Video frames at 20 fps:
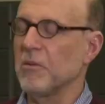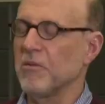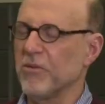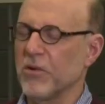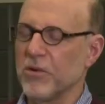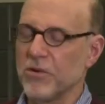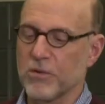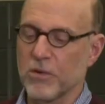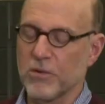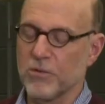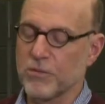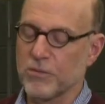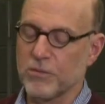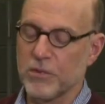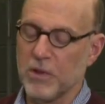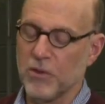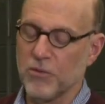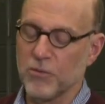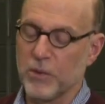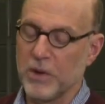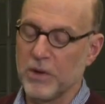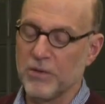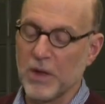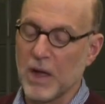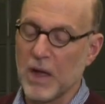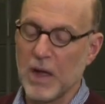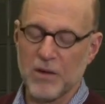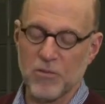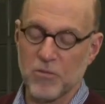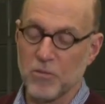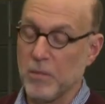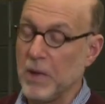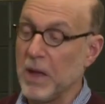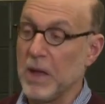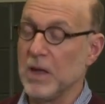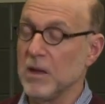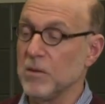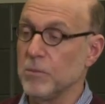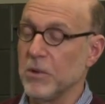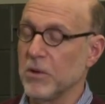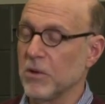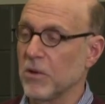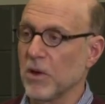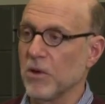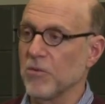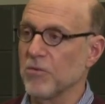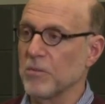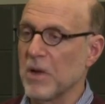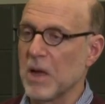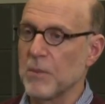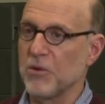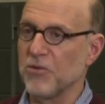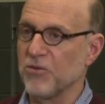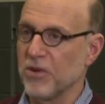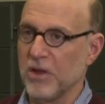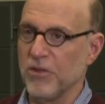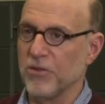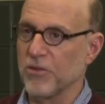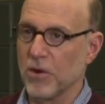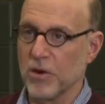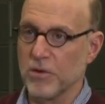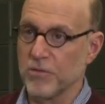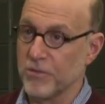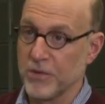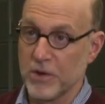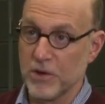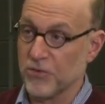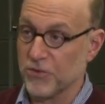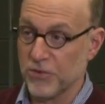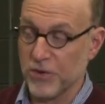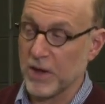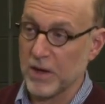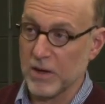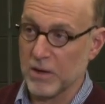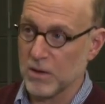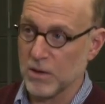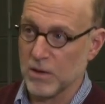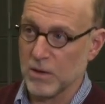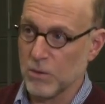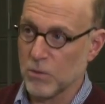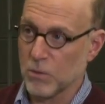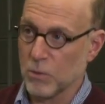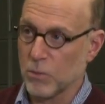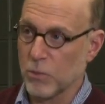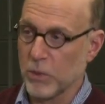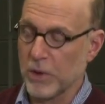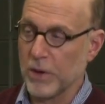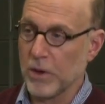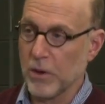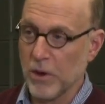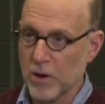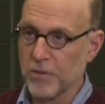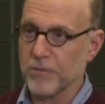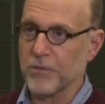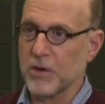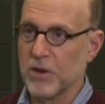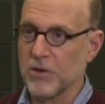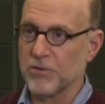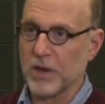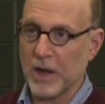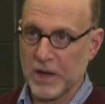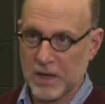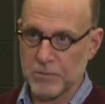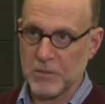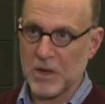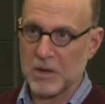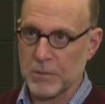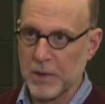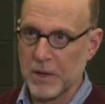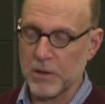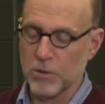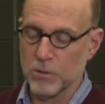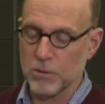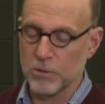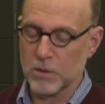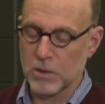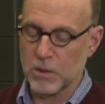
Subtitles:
For instance, these reeds I haven't made because my machines aren't finished yet. When they are finished, I can make my own.